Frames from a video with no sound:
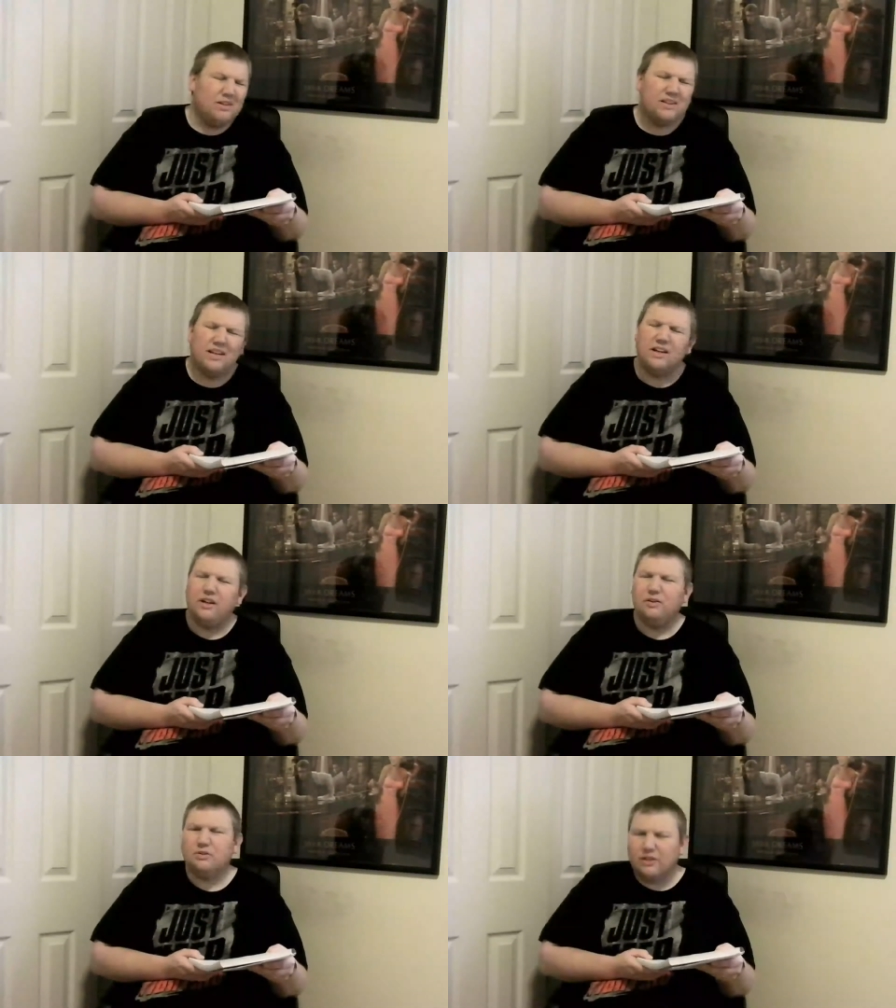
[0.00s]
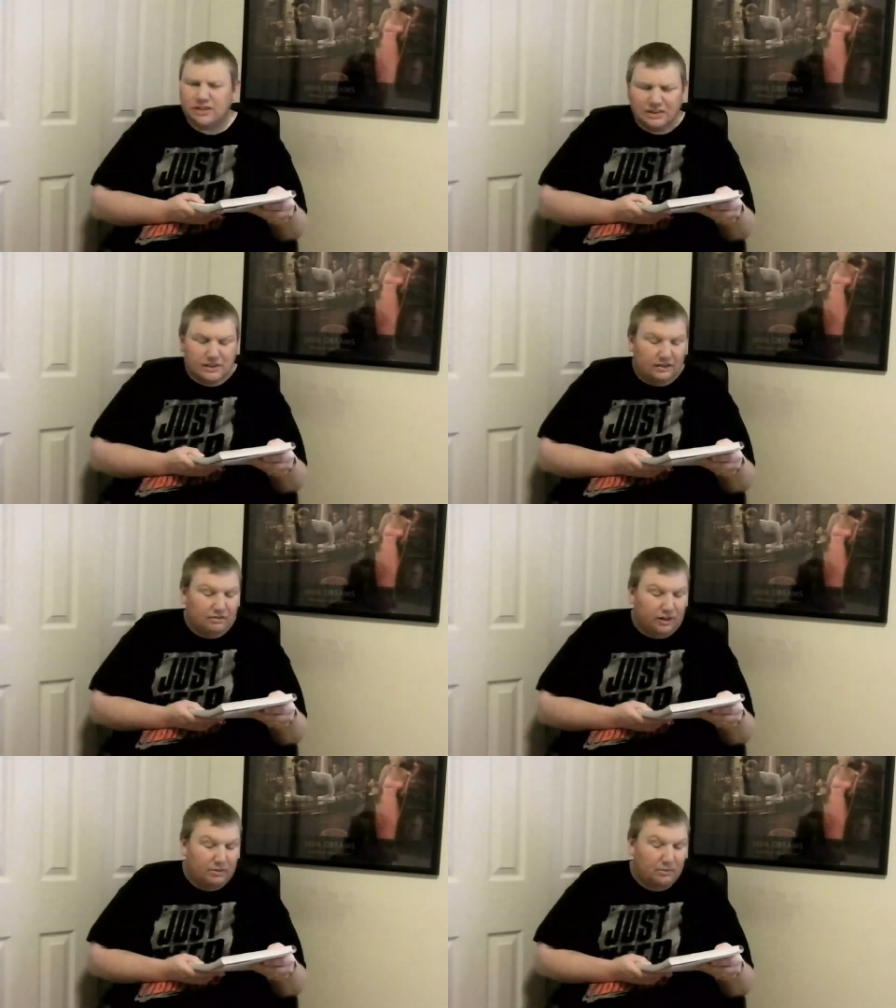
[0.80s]
Not a huge Crazy Steve
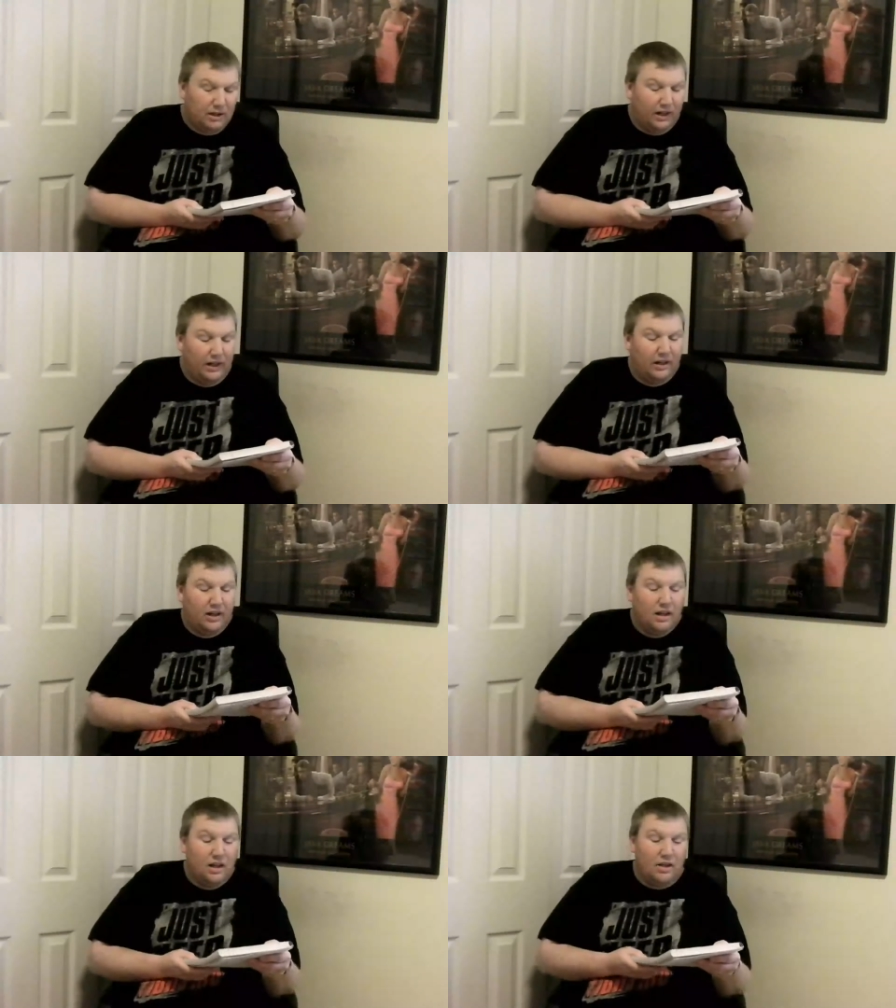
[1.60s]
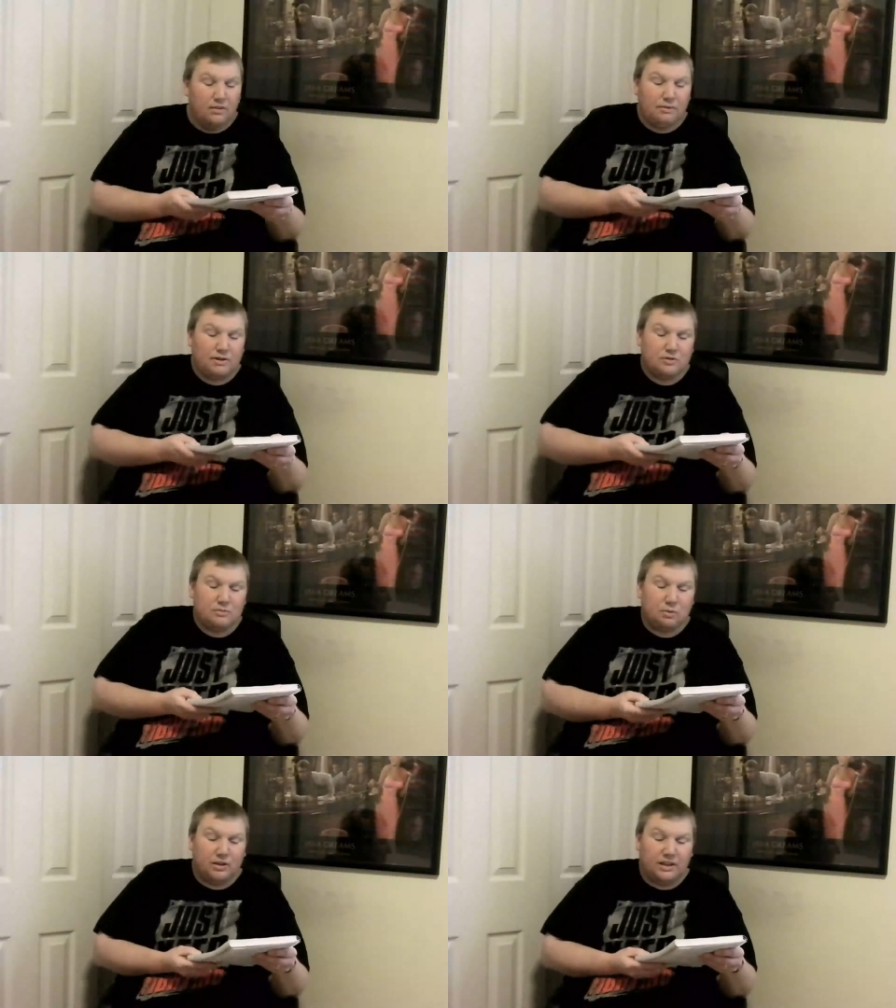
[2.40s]
fan, but hey, the match was
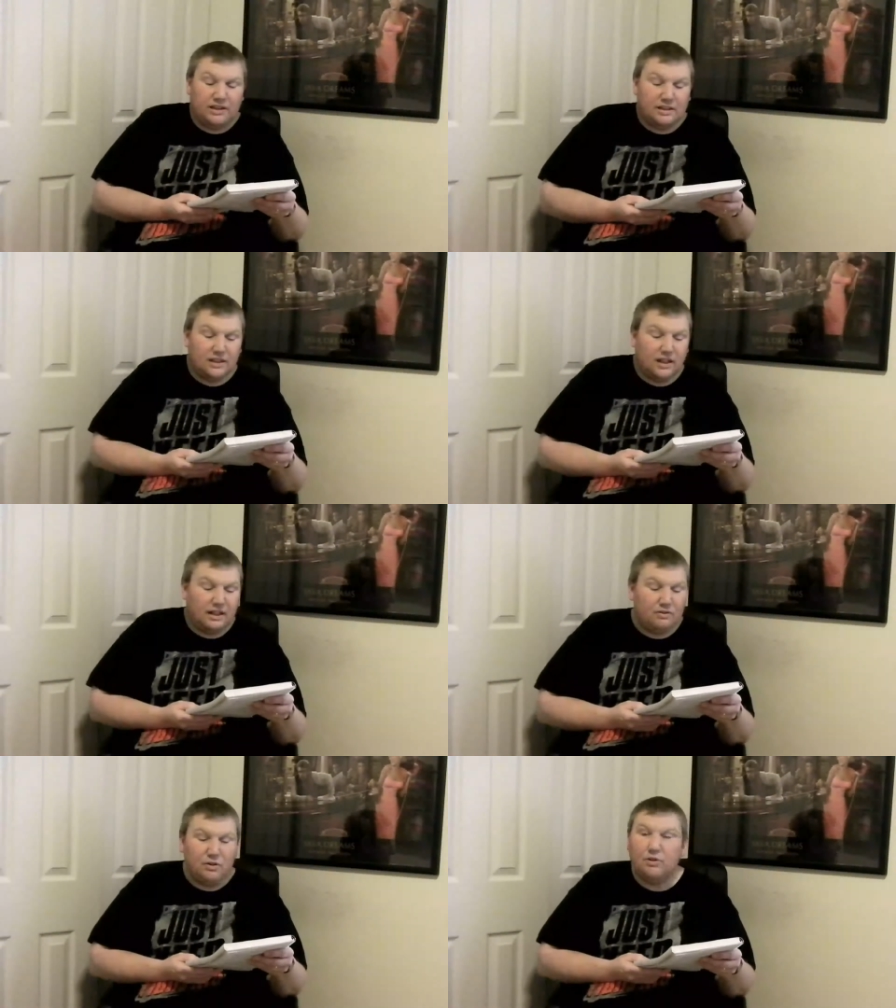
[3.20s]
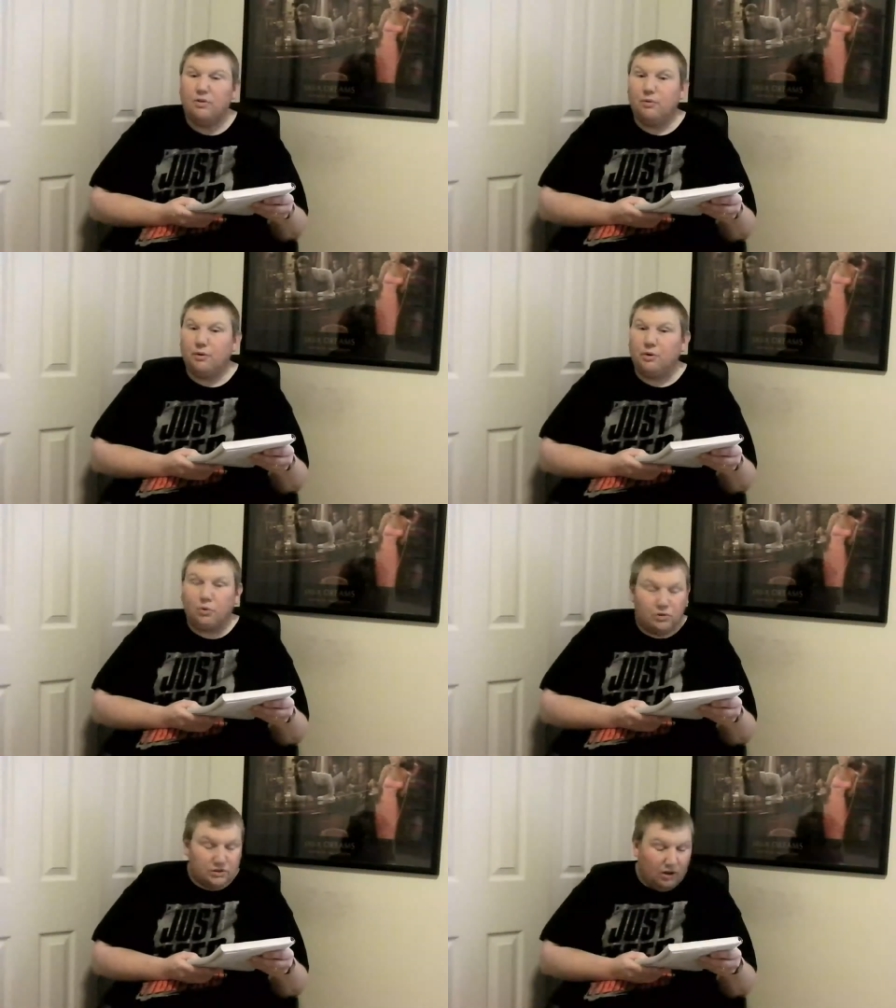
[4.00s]
pretty decent. I'll give it
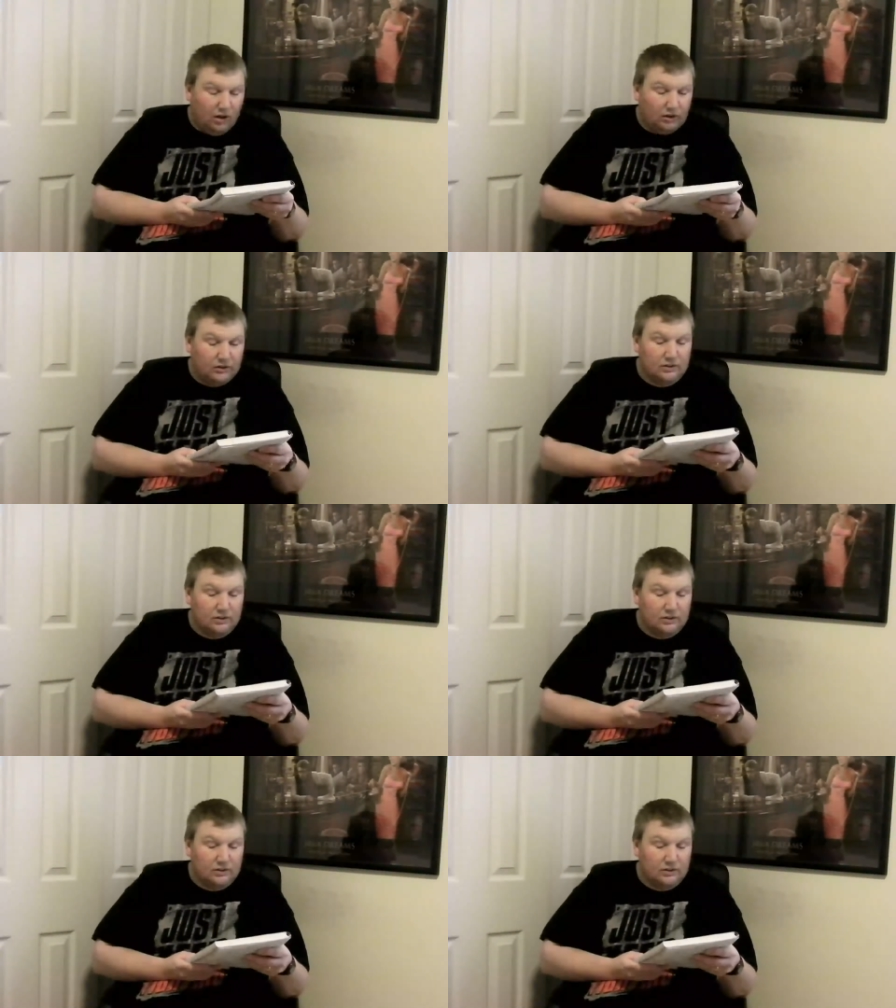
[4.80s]
2¾-star.